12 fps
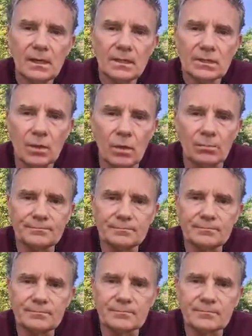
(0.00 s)
So,
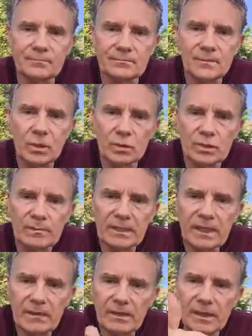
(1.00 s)

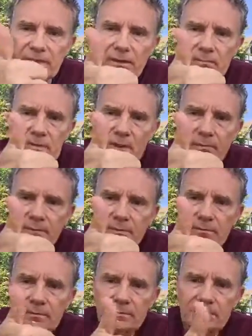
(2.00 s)
somebody gave me a thumbs up.
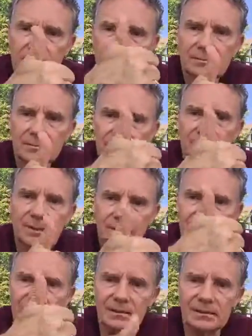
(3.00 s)
Dun,
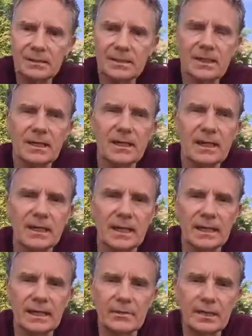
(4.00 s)
dun, dun. That's kind of like a
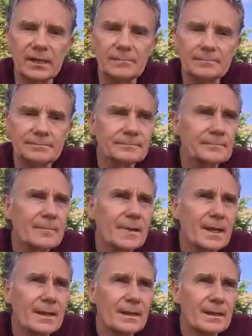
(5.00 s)
like, right?
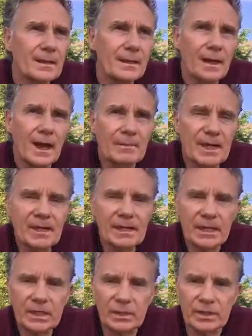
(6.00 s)
I'm kind
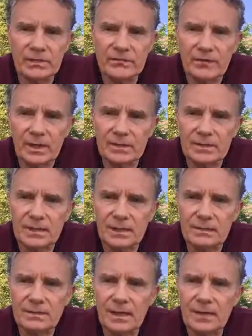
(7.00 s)
of ignorant as far as
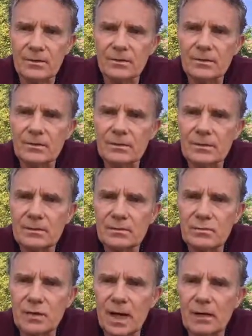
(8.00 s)
a lot of... Oh,
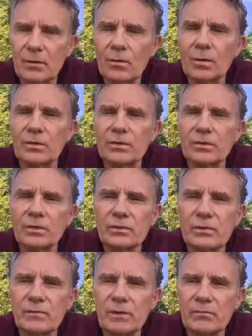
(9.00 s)
there's Ron Orr. Do
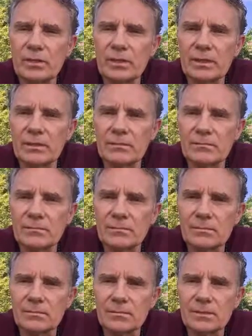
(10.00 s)
you remember these?
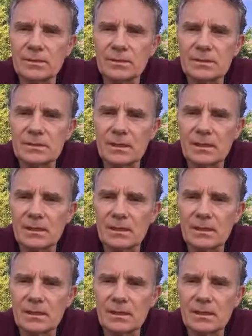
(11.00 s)
This is...